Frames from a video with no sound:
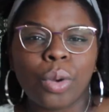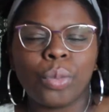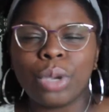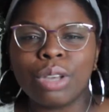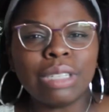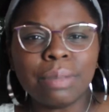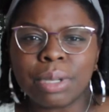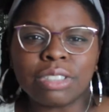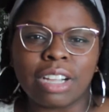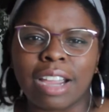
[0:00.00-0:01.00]
We only
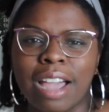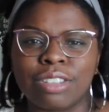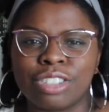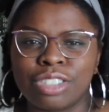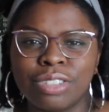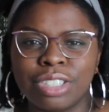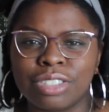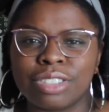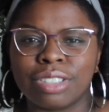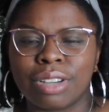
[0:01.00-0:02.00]
built our house 2
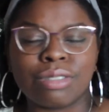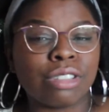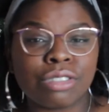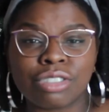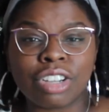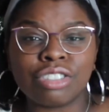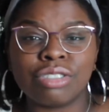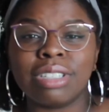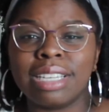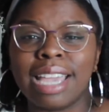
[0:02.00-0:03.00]
years ago, so
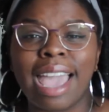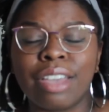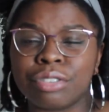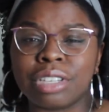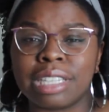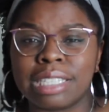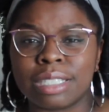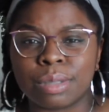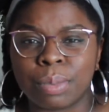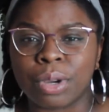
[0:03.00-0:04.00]
structurally everything
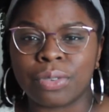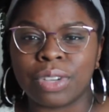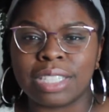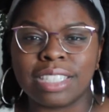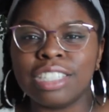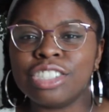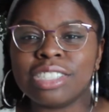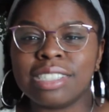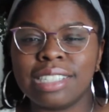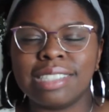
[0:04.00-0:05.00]
is perfect. It
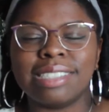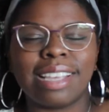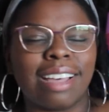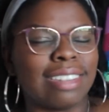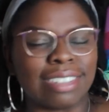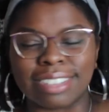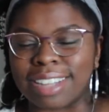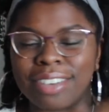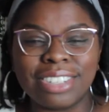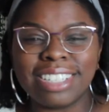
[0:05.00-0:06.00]
just needs a little
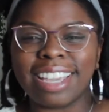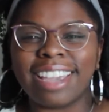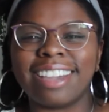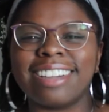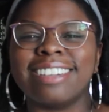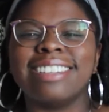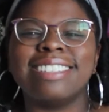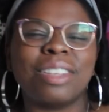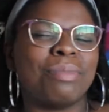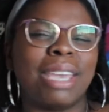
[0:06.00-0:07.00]
love and care
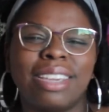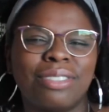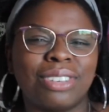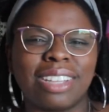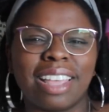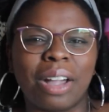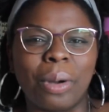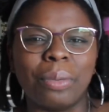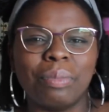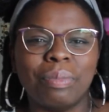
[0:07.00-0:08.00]
to make it feel like
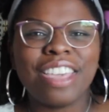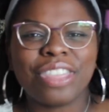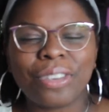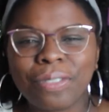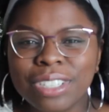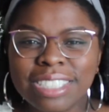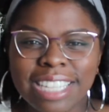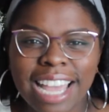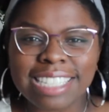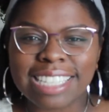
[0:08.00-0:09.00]
home. The first
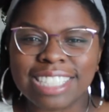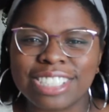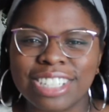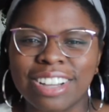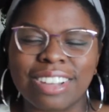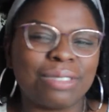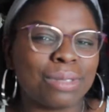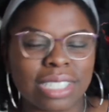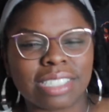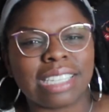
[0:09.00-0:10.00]
task I took on
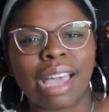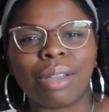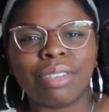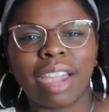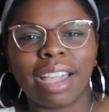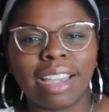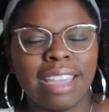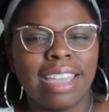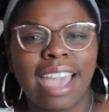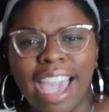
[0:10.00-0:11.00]
was the towel rack.
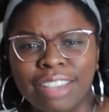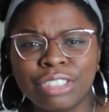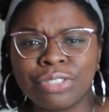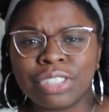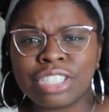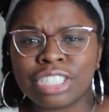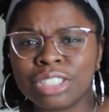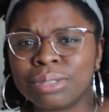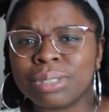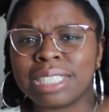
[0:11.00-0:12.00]
After
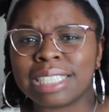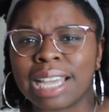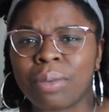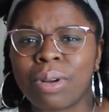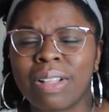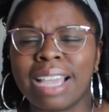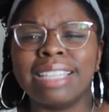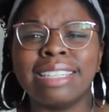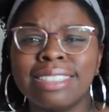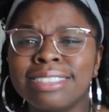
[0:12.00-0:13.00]
finishing the wood slat wall,
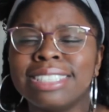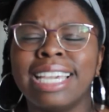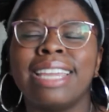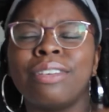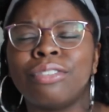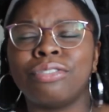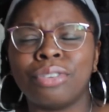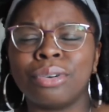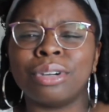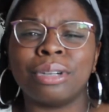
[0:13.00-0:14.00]
I literally had
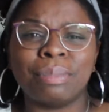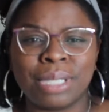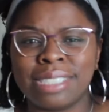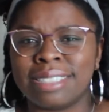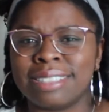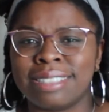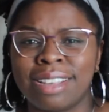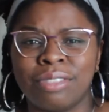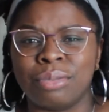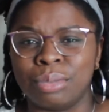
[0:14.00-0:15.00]
4 pieces
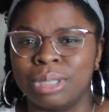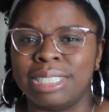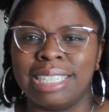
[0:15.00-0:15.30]
of wood